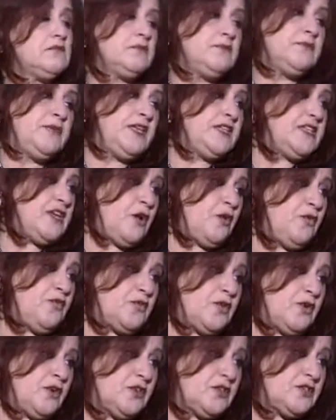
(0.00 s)
Media,
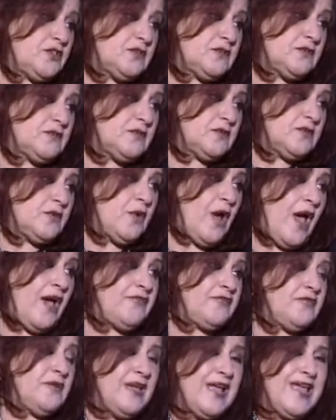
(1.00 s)
of course. You
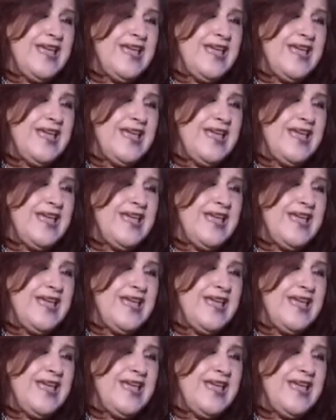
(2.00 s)
have